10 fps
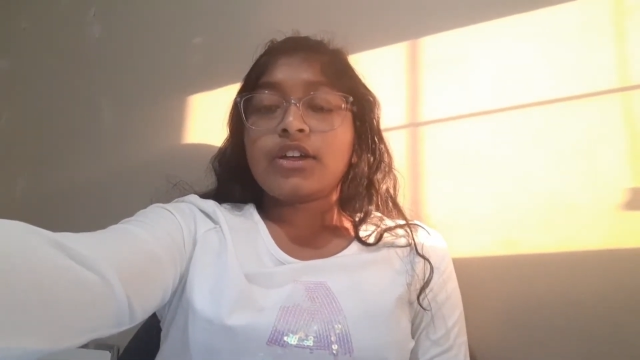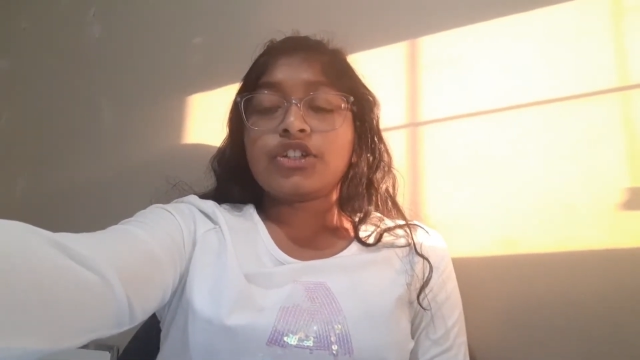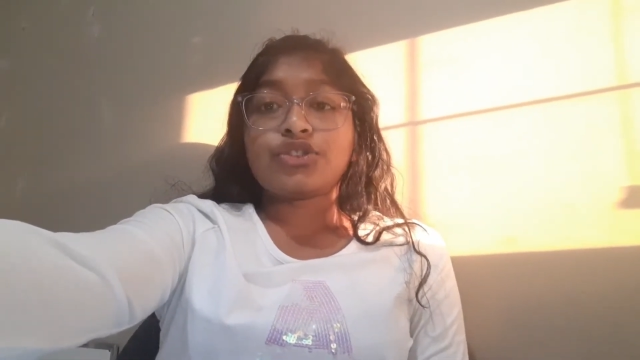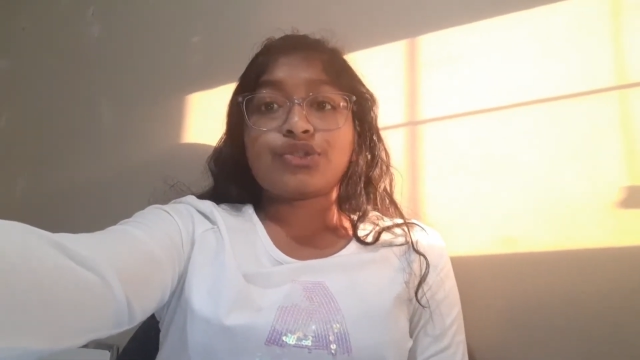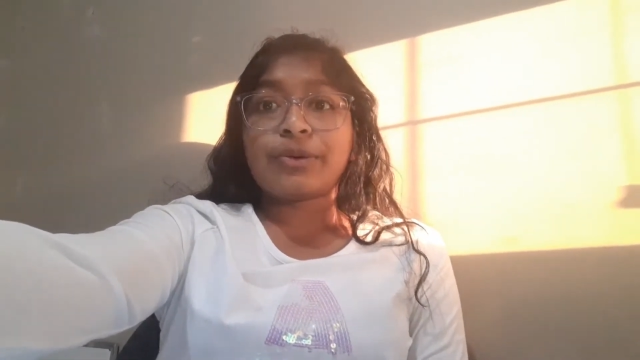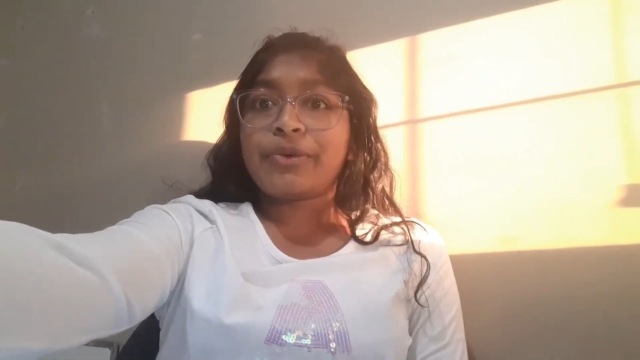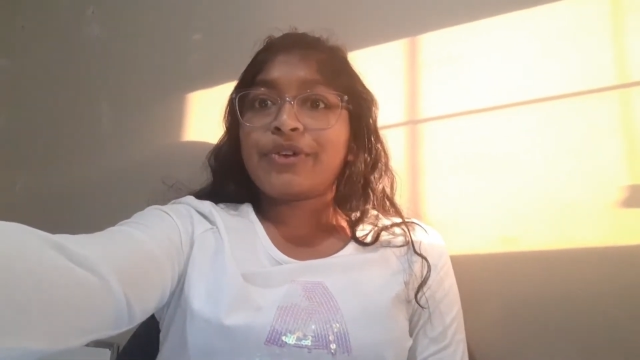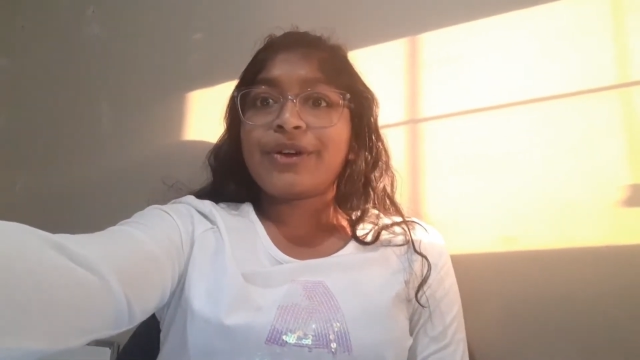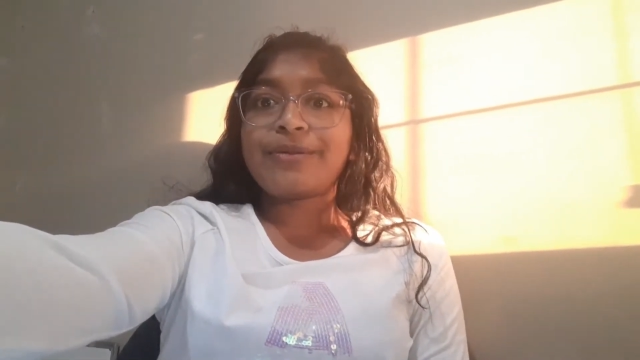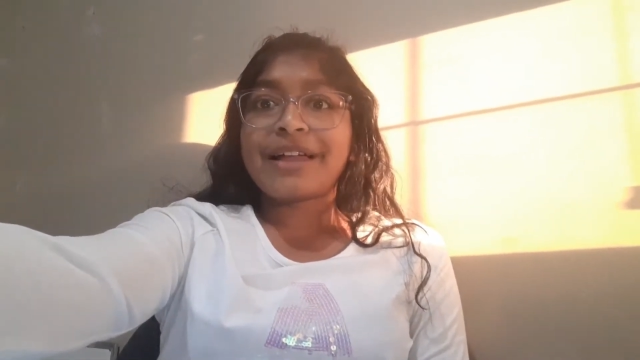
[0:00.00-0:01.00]
Just
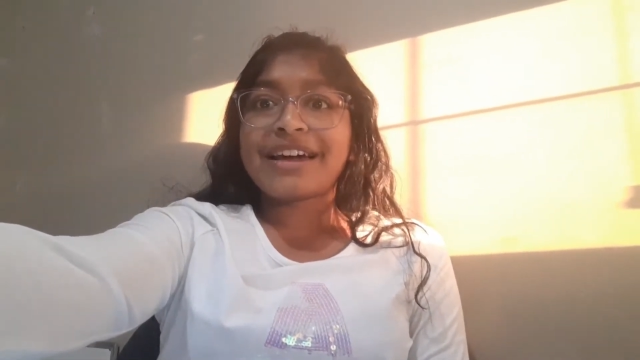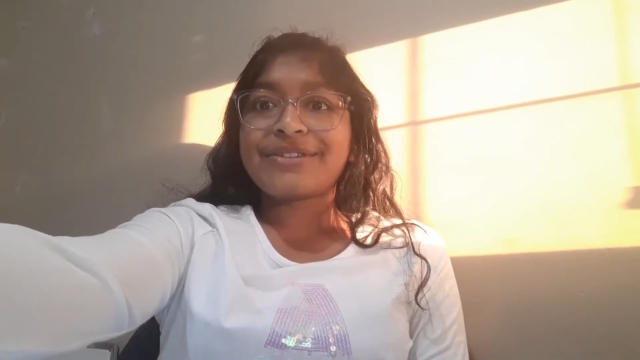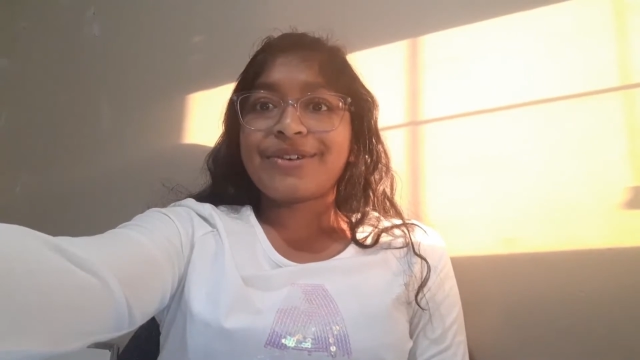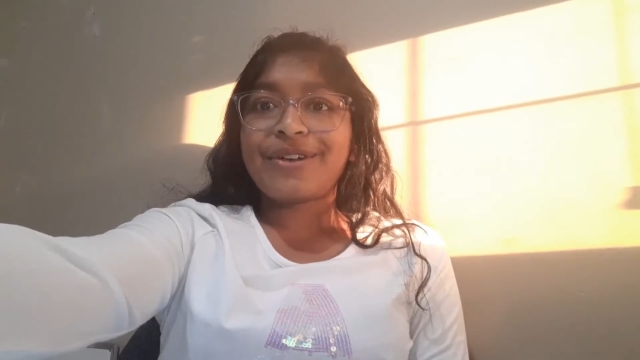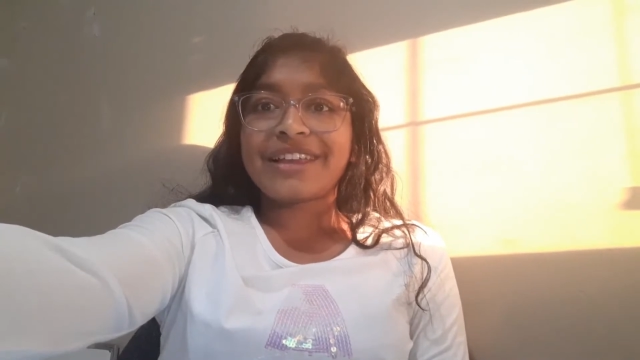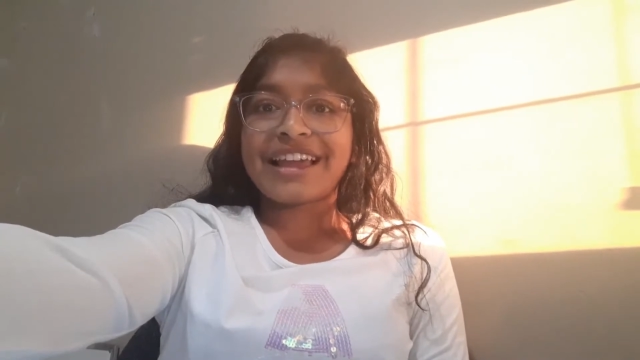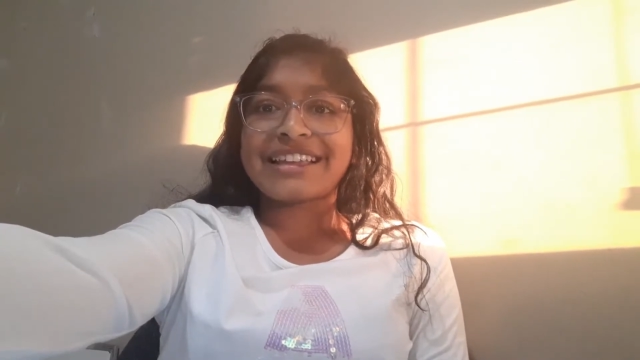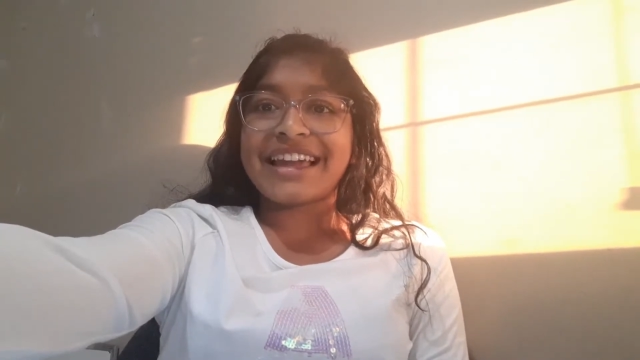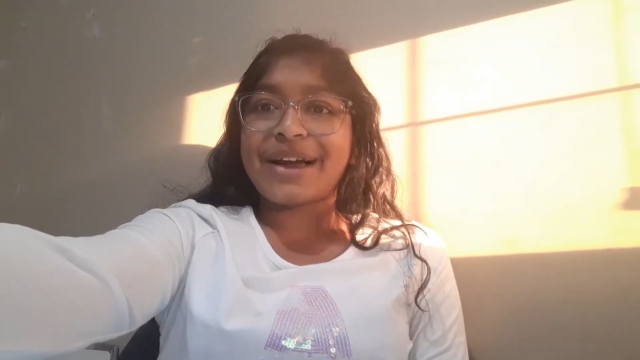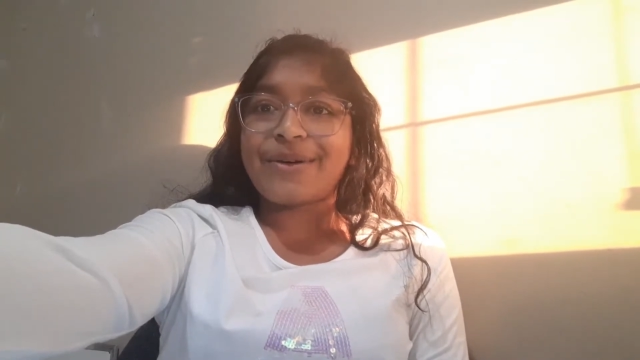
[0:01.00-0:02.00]
remove your blindfold
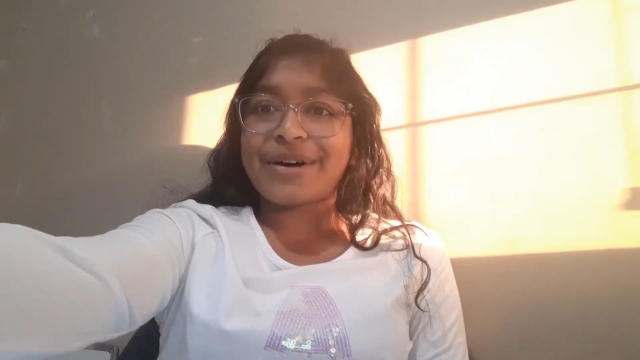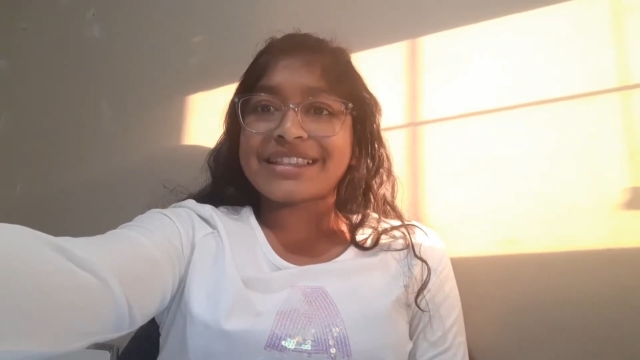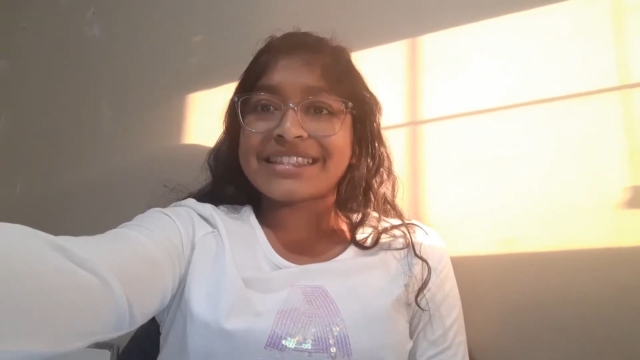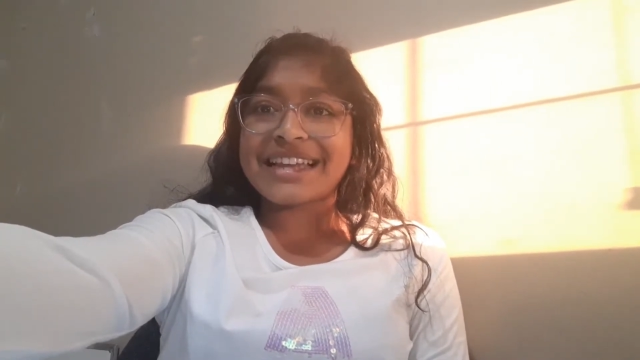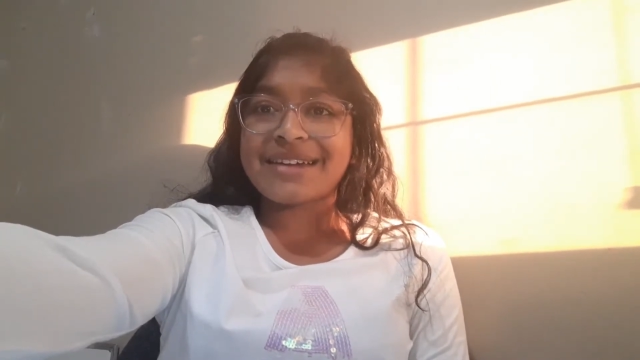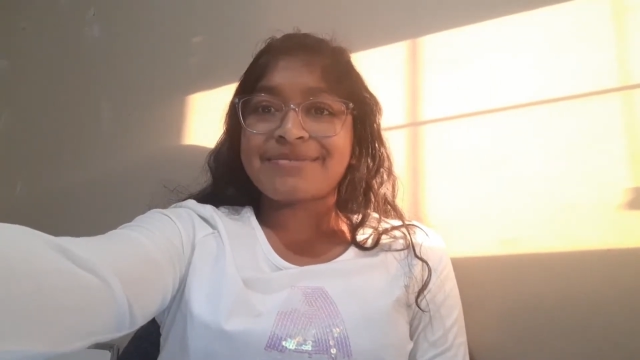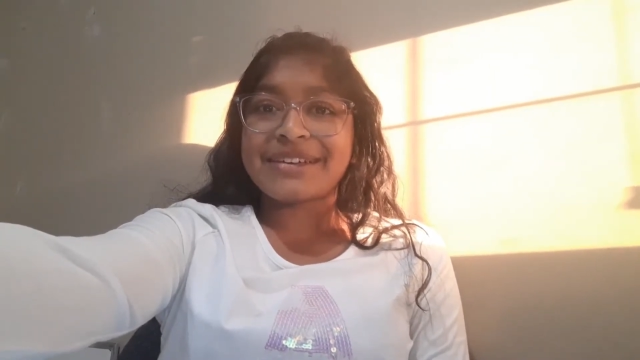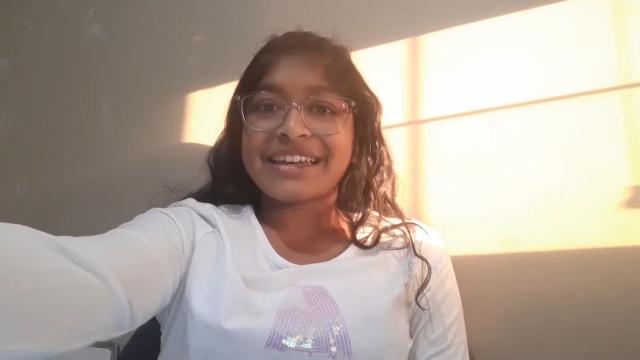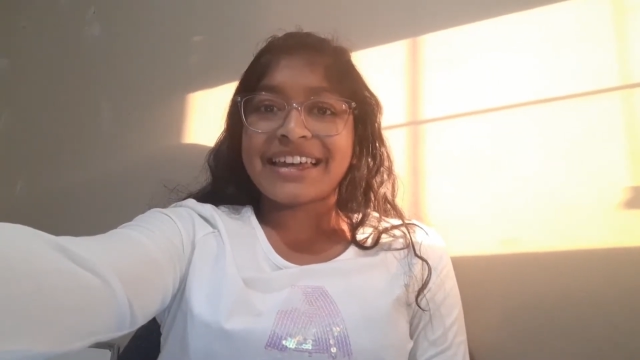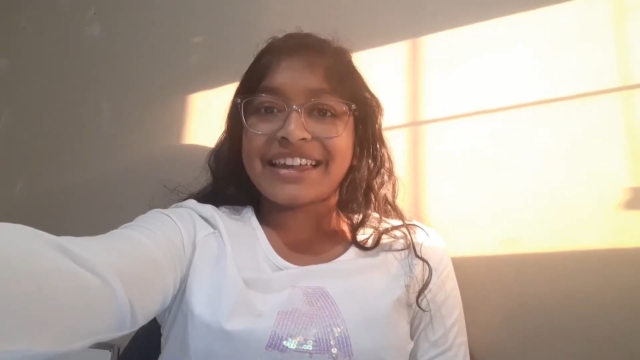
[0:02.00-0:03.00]
and take one step
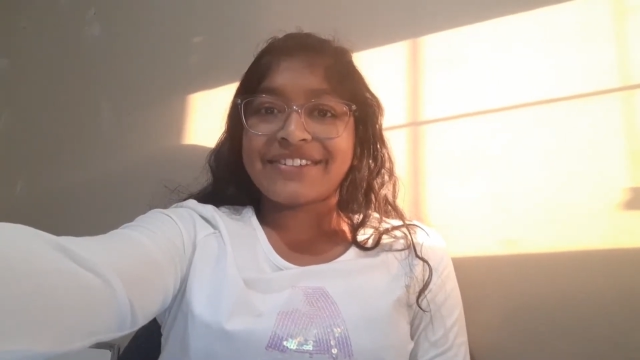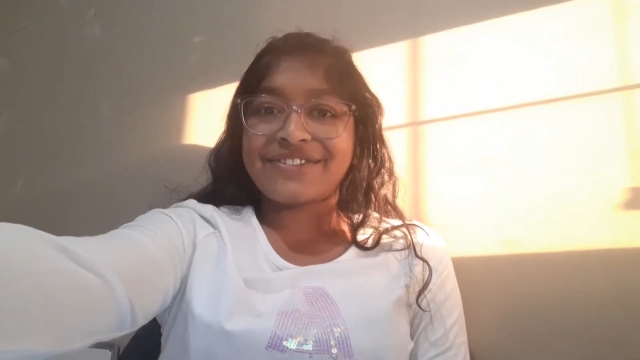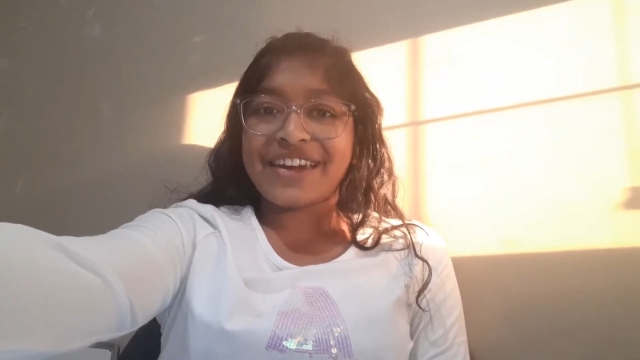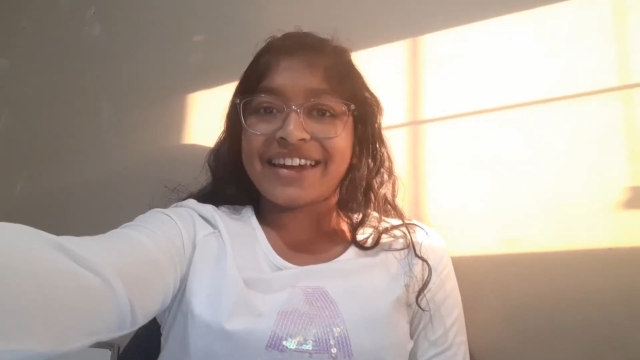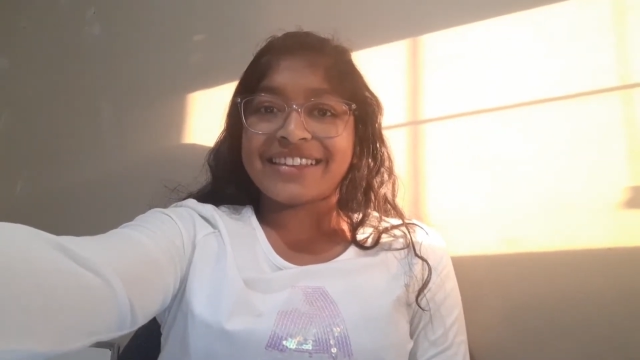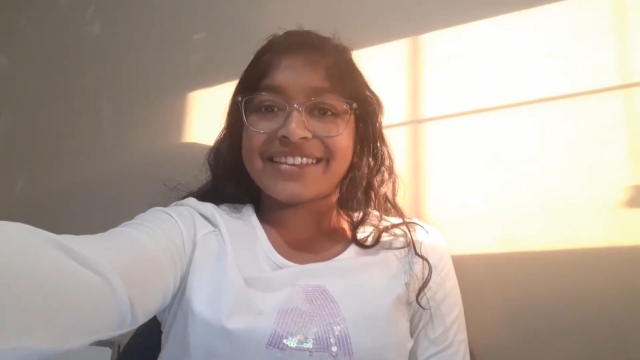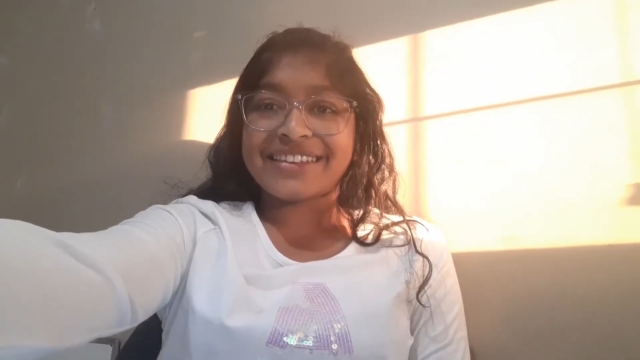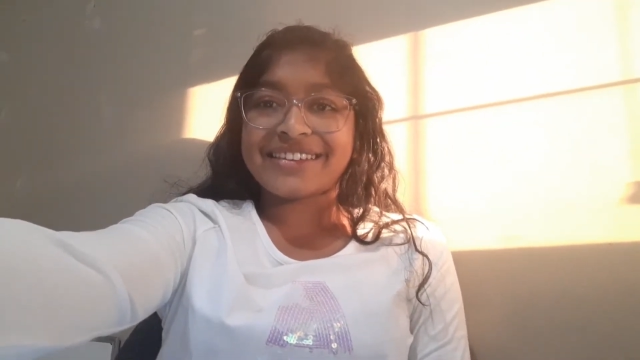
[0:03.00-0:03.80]
in faith.